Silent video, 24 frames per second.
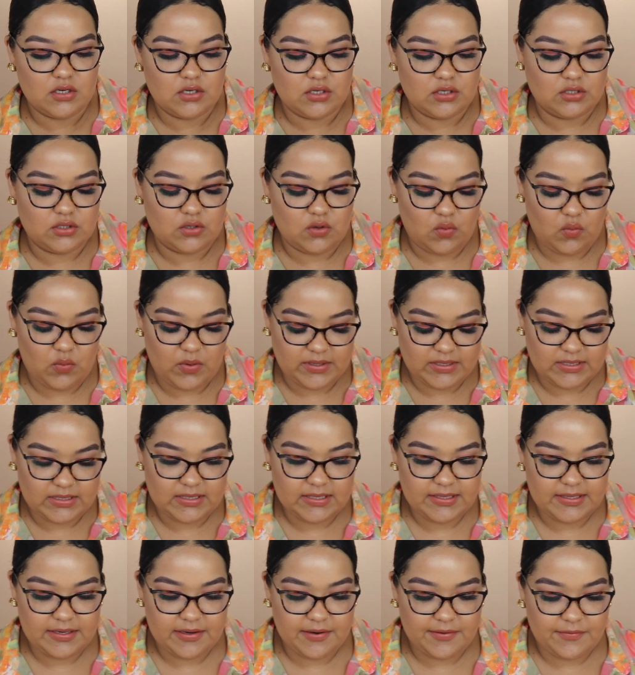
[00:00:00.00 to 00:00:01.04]
So what's
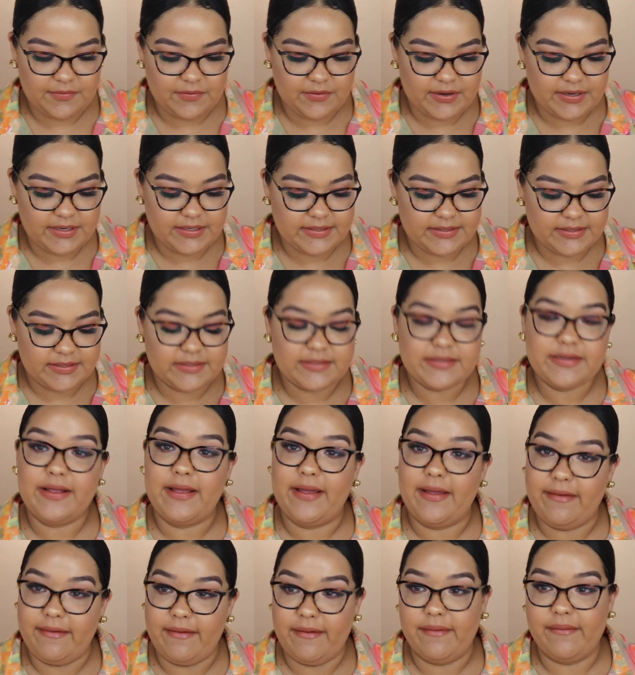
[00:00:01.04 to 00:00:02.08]
the difference?
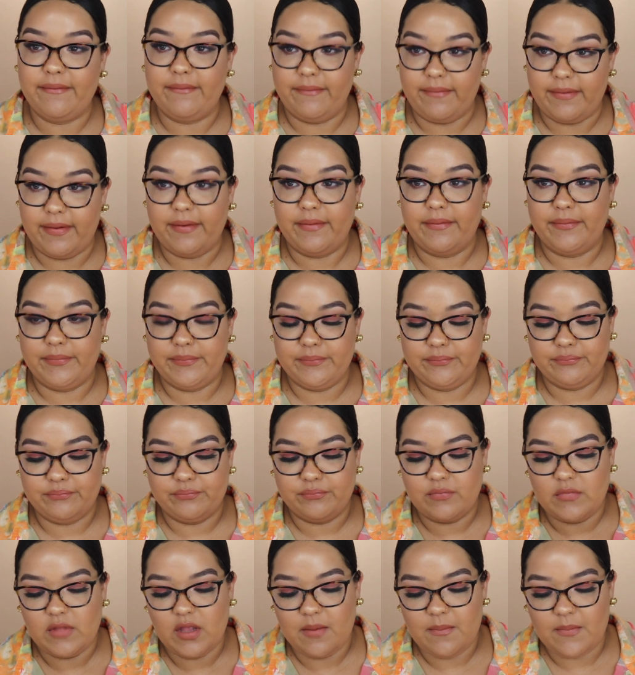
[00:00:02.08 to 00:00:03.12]
I don't know.
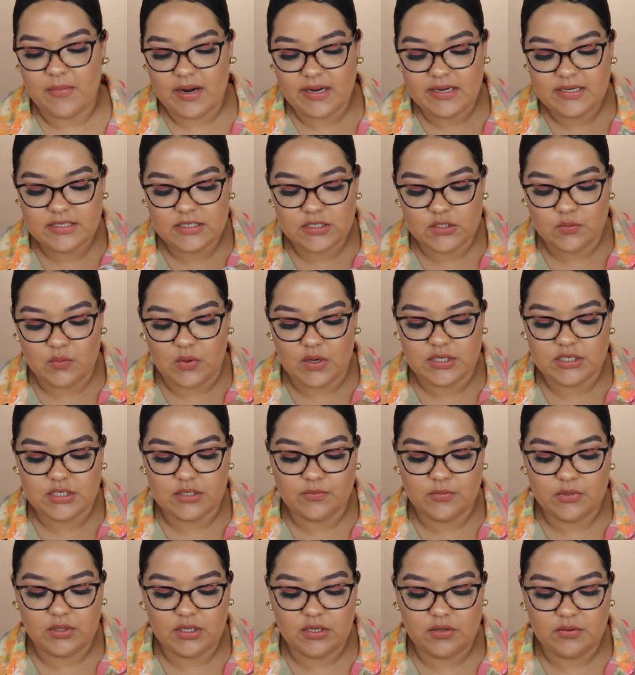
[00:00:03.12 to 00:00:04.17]
But I can swatch
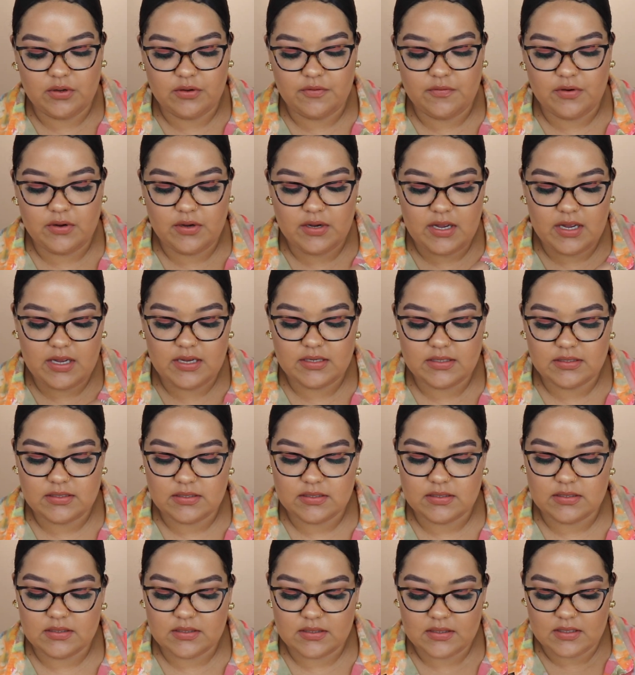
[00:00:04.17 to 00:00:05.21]
them really quick for you
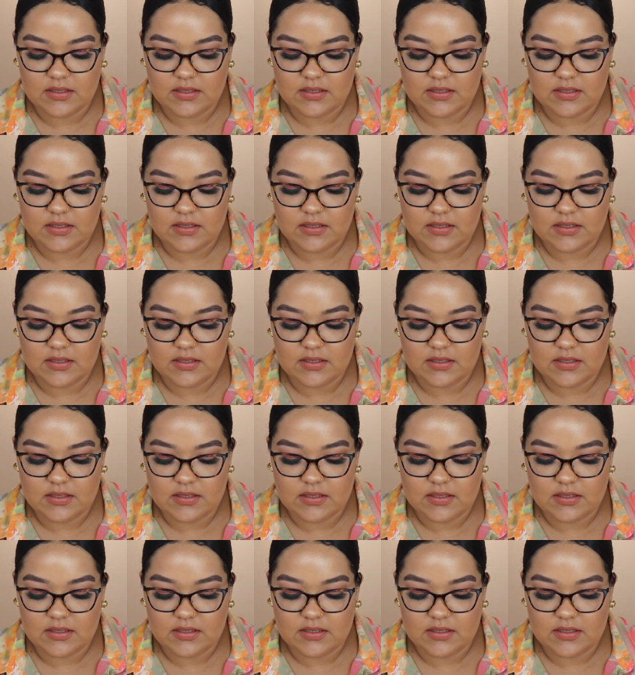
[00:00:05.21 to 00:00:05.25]
guys.